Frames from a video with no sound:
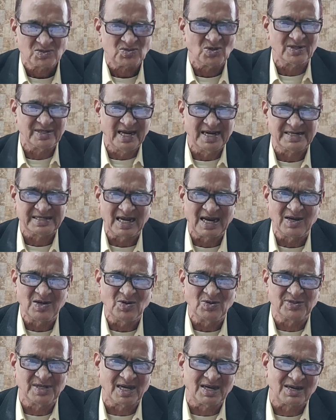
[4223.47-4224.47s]
So they
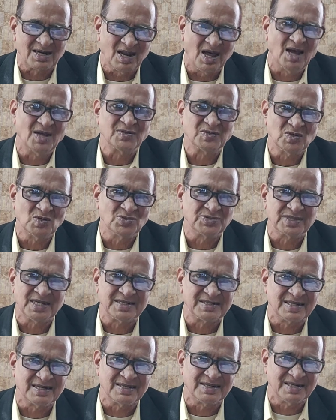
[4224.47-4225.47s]
tell you the class, you
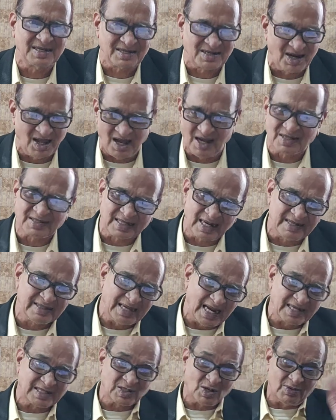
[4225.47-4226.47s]
sit in the class,
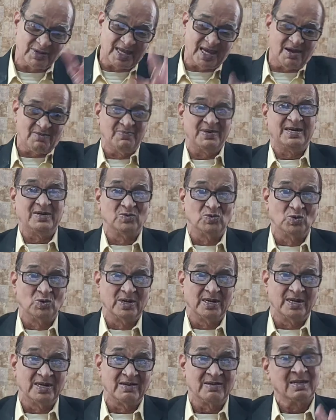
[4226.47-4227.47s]
and that's how they have been
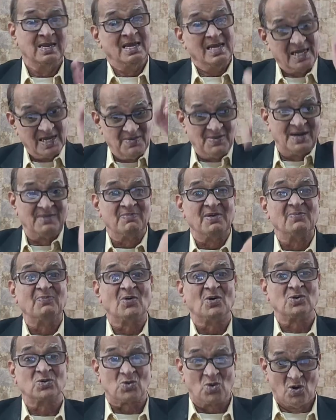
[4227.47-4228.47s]
doing even
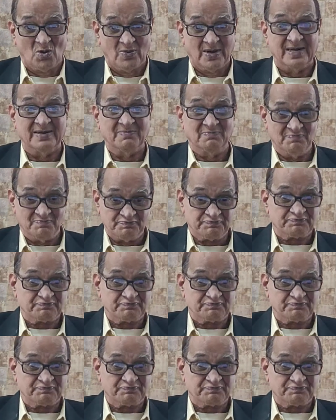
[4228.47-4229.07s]
before COVID.